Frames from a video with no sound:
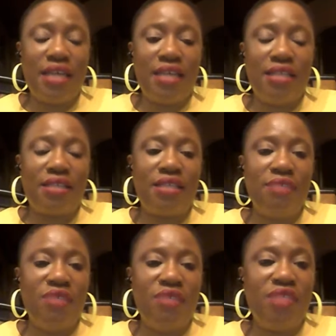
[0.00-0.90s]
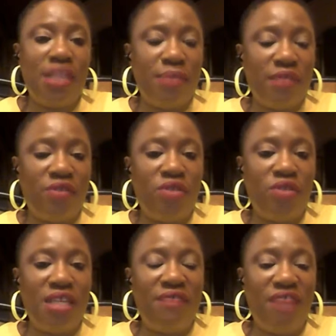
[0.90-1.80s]
extremely receptive to
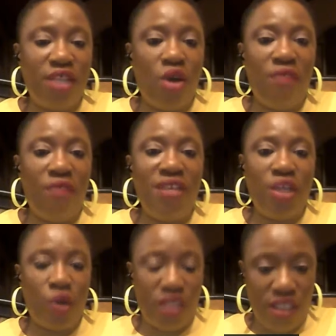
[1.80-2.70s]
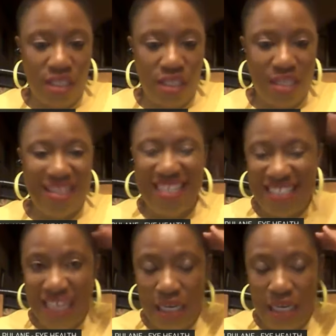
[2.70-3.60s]
the effect of nicotine. The
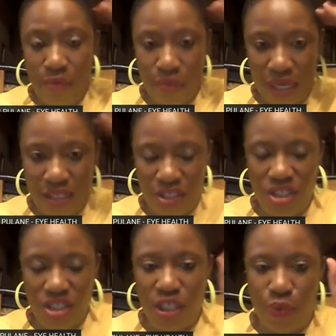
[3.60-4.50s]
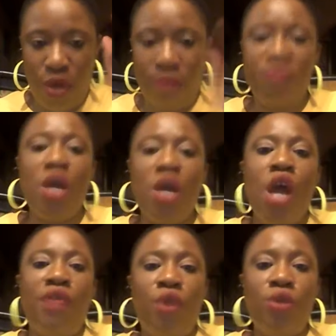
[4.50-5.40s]
teen brain, the teenage brain.
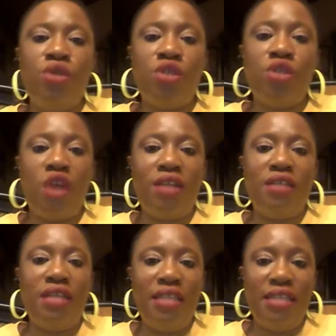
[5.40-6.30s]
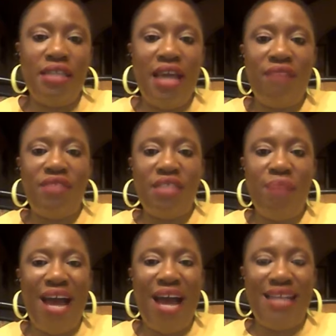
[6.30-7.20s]
Those who start early have
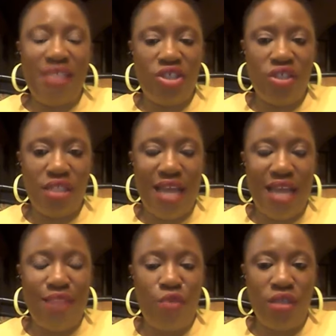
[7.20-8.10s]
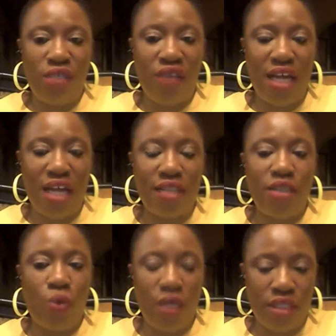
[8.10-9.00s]
deeper addictions and more difficulty
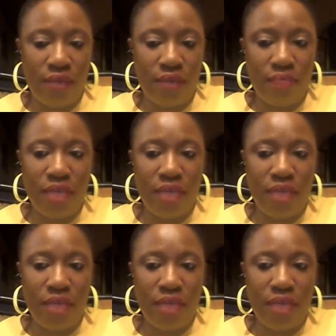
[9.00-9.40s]
quitting.